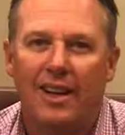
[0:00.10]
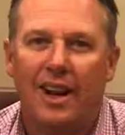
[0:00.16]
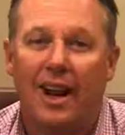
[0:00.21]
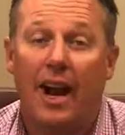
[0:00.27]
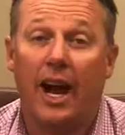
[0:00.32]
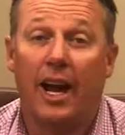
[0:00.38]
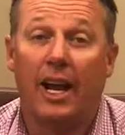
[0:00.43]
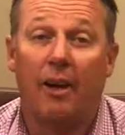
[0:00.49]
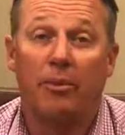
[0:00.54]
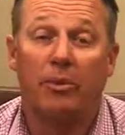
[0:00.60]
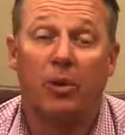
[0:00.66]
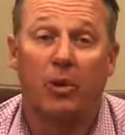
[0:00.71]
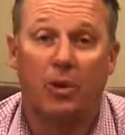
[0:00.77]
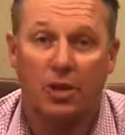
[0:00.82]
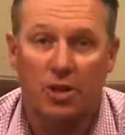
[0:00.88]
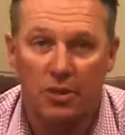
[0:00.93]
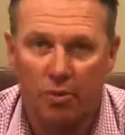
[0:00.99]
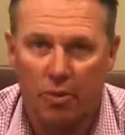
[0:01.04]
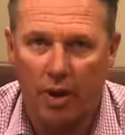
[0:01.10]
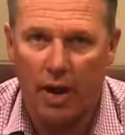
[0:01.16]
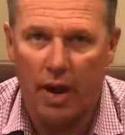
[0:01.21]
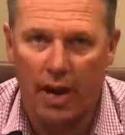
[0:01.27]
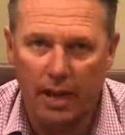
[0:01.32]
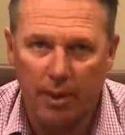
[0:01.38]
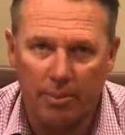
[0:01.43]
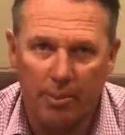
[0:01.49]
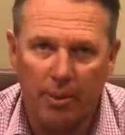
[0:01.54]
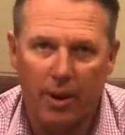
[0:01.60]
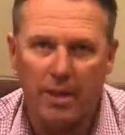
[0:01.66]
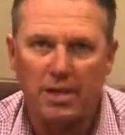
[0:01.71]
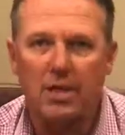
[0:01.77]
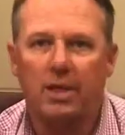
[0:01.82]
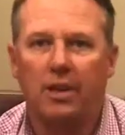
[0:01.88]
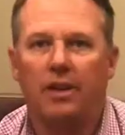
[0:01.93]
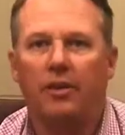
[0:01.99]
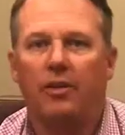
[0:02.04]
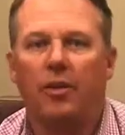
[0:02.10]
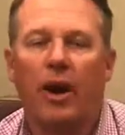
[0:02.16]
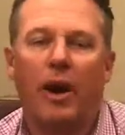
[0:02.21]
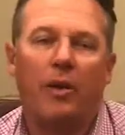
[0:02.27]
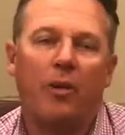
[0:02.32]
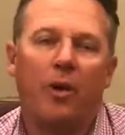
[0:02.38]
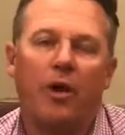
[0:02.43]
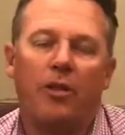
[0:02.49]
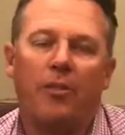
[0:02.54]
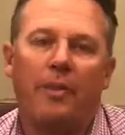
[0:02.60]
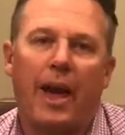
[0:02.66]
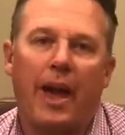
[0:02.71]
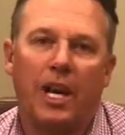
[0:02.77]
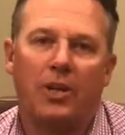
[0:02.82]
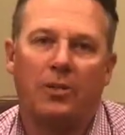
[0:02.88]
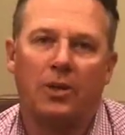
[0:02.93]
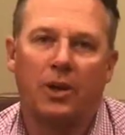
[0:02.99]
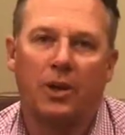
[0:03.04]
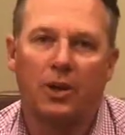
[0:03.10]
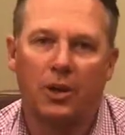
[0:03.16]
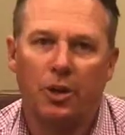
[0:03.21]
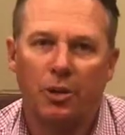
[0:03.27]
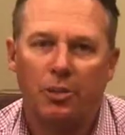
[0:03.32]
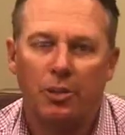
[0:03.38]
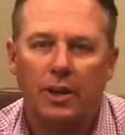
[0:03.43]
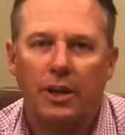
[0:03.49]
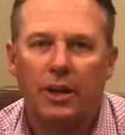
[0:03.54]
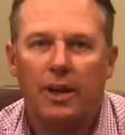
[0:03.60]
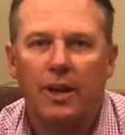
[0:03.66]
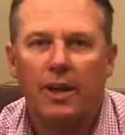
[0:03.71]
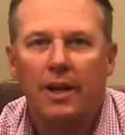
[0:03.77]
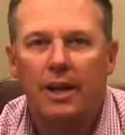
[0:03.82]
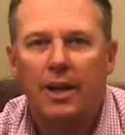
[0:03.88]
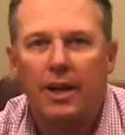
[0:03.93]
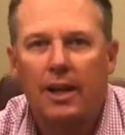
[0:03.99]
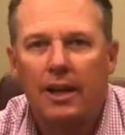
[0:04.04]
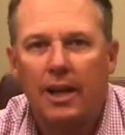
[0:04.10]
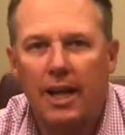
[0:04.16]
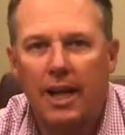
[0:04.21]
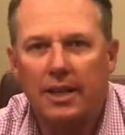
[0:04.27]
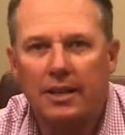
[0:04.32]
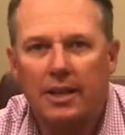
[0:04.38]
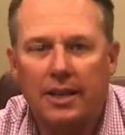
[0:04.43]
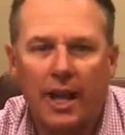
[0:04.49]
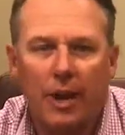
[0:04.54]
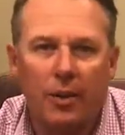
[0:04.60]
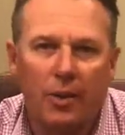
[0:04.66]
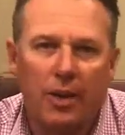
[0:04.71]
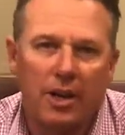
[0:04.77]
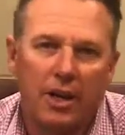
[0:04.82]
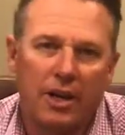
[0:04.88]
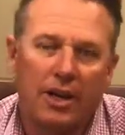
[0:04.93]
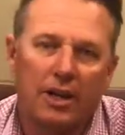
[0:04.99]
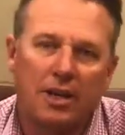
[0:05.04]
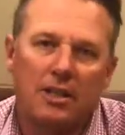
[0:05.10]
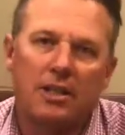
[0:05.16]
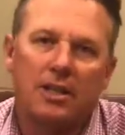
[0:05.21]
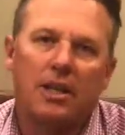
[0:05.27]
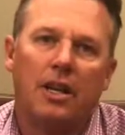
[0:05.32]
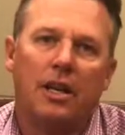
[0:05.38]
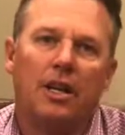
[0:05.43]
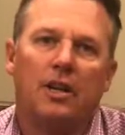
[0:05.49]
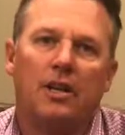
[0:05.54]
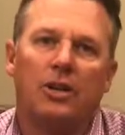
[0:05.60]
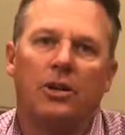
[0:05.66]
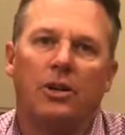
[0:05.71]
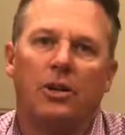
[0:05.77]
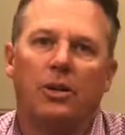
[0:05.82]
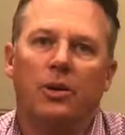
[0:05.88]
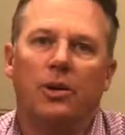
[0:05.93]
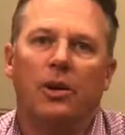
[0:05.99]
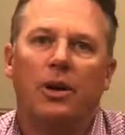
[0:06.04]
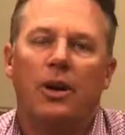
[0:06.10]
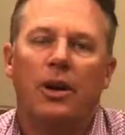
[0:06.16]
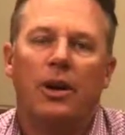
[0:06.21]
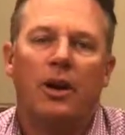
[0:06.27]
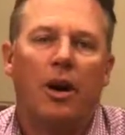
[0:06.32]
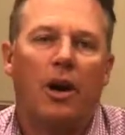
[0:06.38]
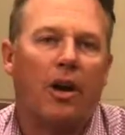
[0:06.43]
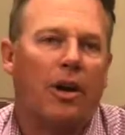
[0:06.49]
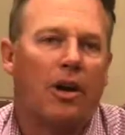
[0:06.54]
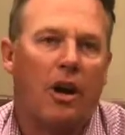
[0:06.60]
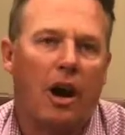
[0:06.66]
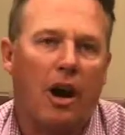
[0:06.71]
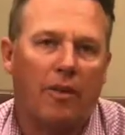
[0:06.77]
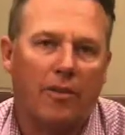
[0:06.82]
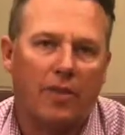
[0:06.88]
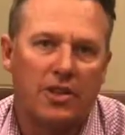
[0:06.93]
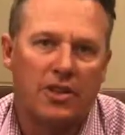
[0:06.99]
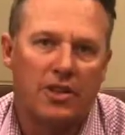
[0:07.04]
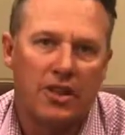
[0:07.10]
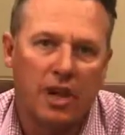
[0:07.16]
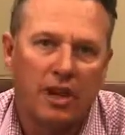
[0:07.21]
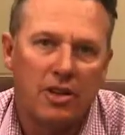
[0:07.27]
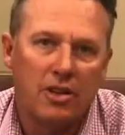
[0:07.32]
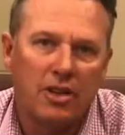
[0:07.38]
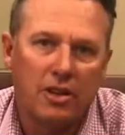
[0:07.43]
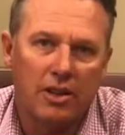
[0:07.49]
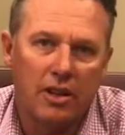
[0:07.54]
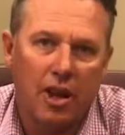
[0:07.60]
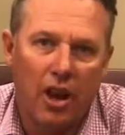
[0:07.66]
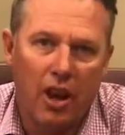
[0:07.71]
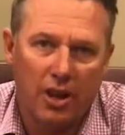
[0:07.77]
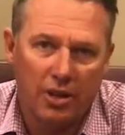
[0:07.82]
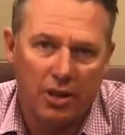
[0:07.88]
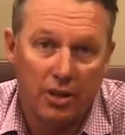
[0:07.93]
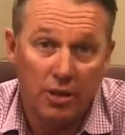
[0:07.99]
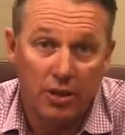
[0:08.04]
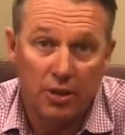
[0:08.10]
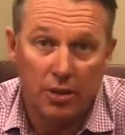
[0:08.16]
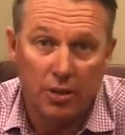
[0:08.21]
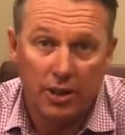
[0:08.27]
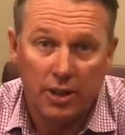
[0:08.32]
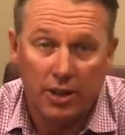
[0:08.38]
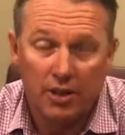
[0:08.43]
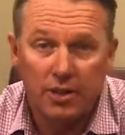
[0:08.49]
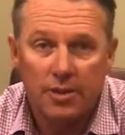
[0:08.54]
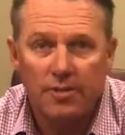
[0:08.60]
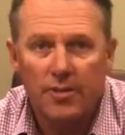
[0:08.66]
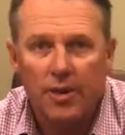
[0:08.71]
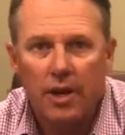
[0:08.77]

Hi, I'm Chris Wright, President of Wright Wealth Management Group, and today we're going to continue our conversation on annuities.